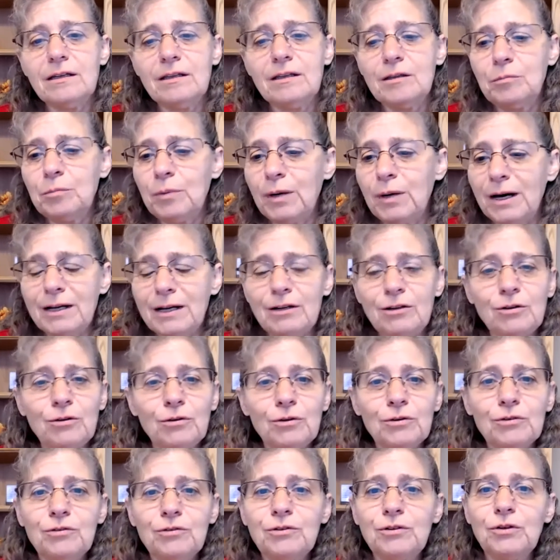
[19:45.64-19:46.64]
the bottle
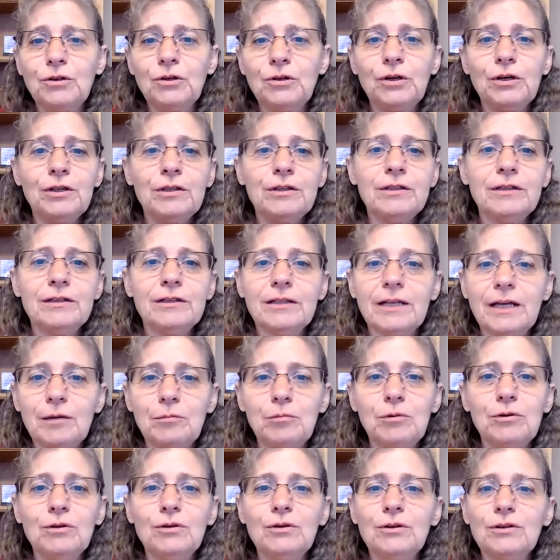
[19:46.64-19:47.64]
looks good, the
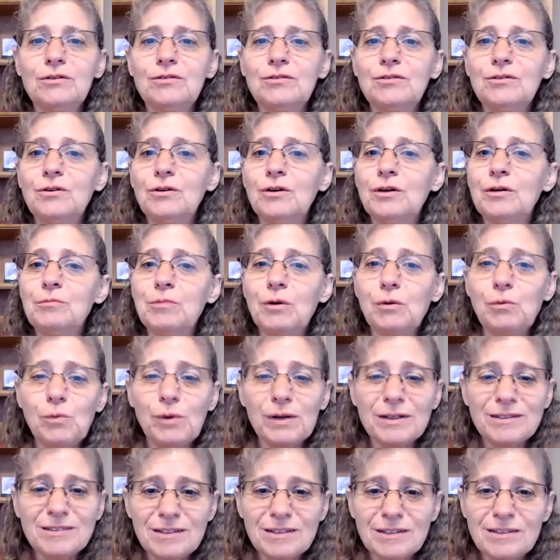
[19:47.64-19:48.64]
label looks good, but
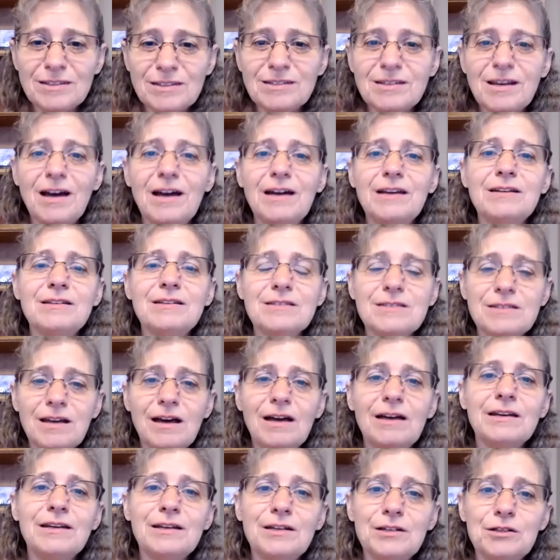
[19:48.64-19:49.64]
what's inside is
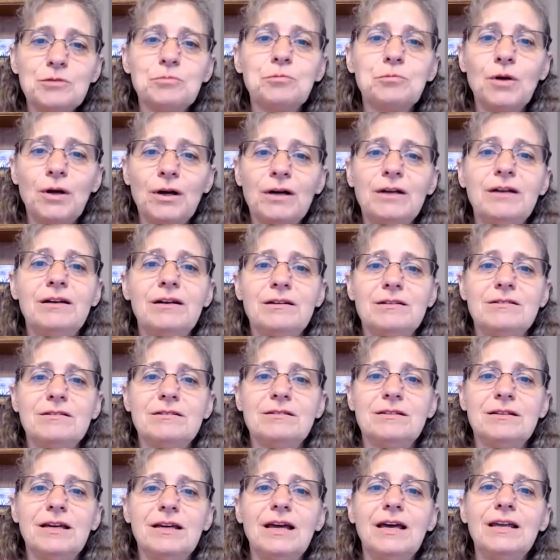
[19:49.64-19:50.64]
not his product.
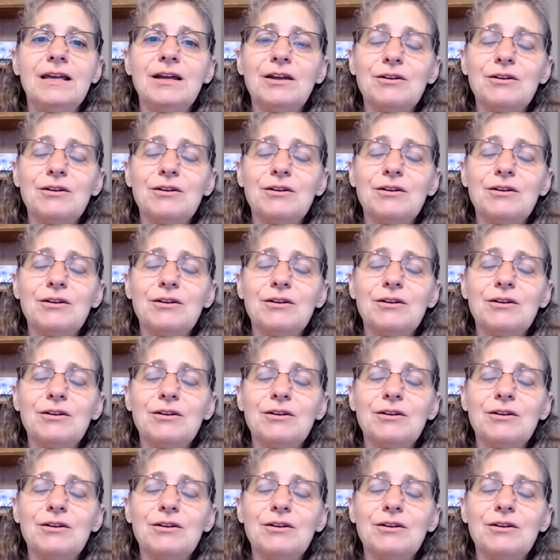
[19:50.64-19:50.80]
And